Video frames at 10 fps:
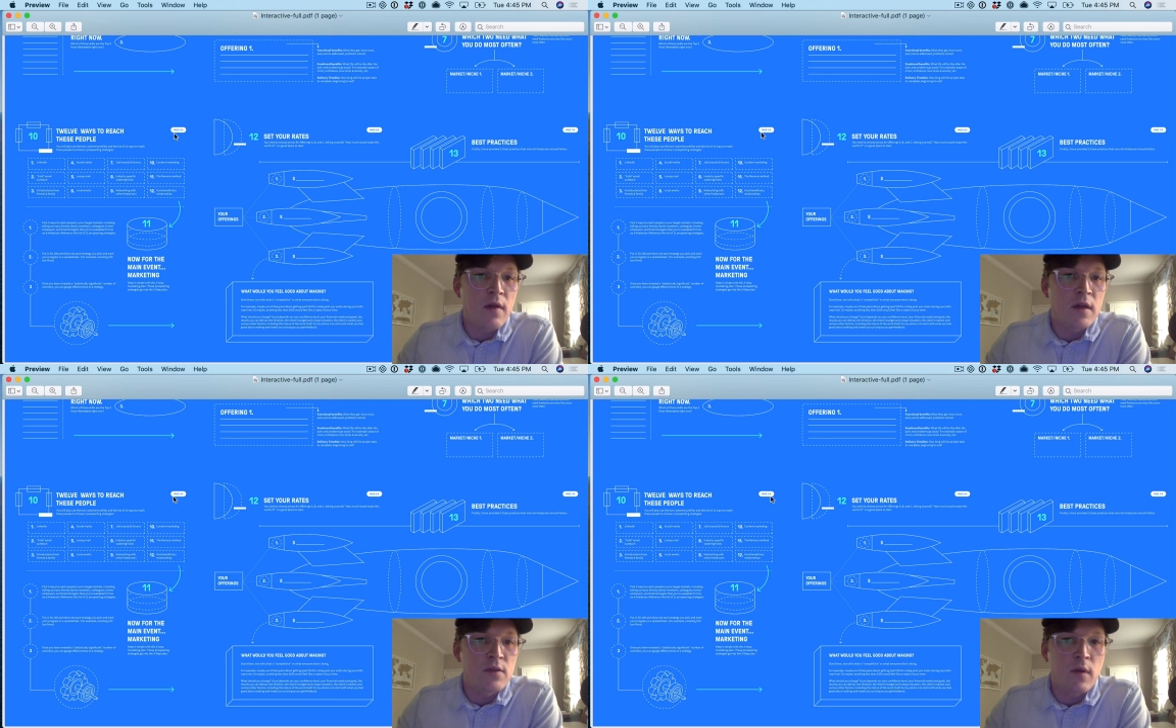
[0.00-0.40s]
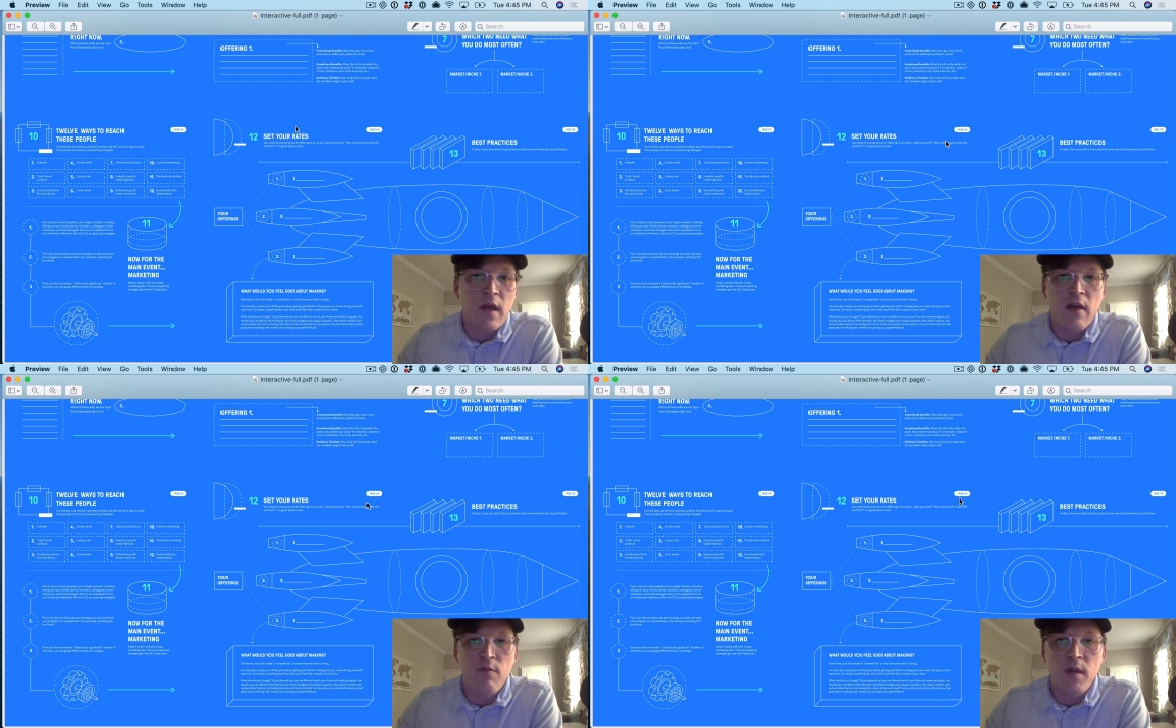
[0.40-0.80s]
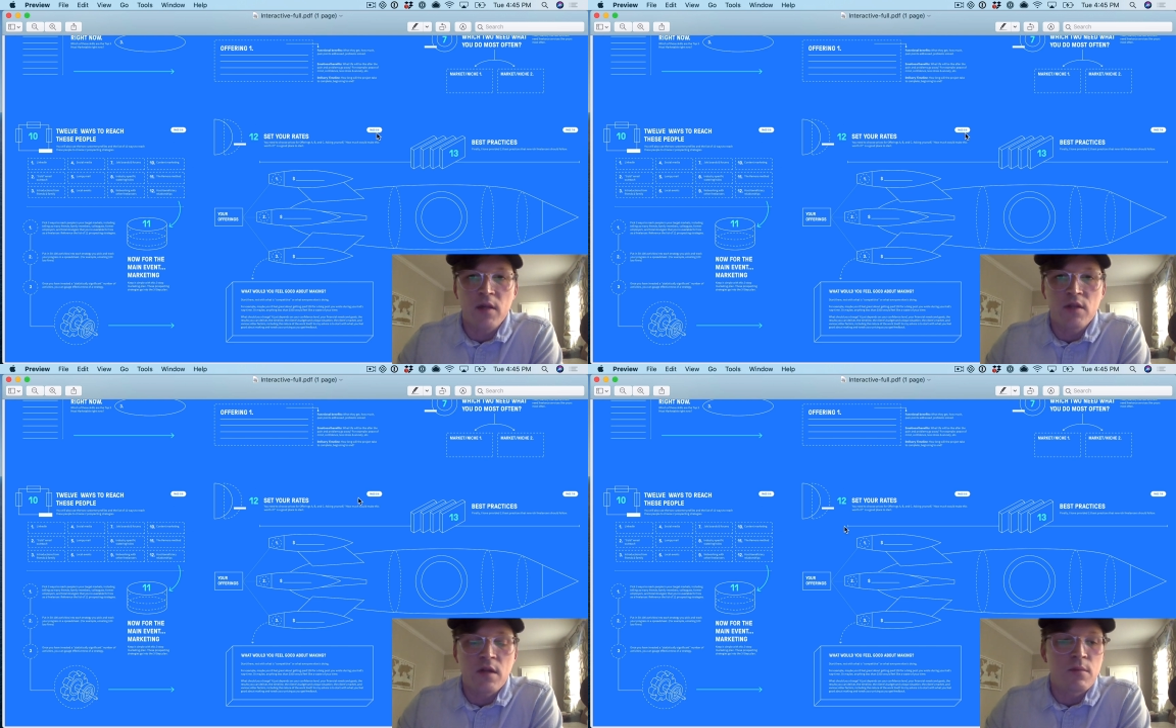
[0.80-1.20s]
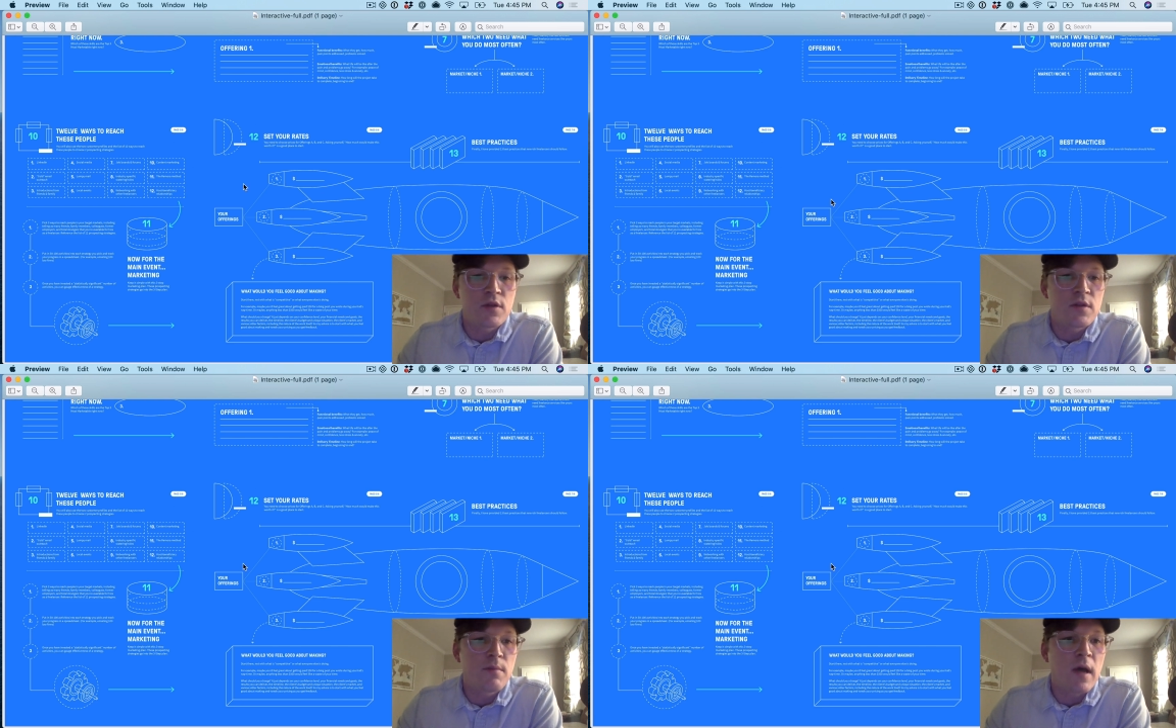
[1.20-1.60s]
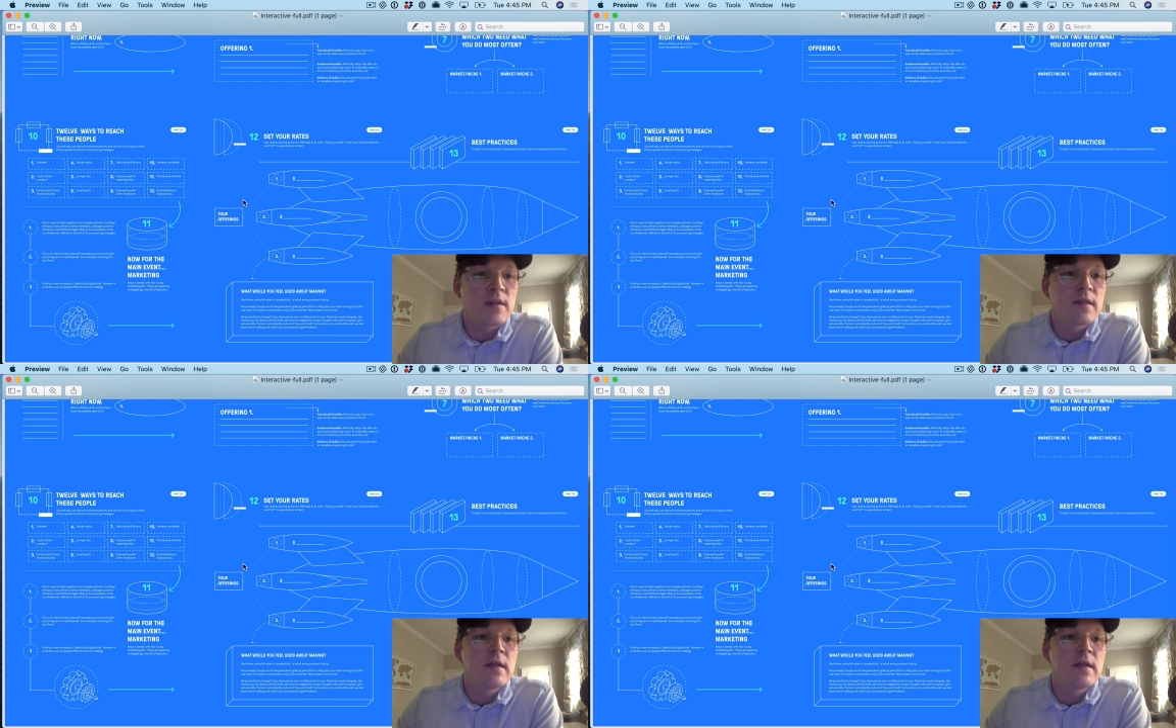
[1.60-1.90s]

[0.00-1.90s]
That's why they have page numbers. But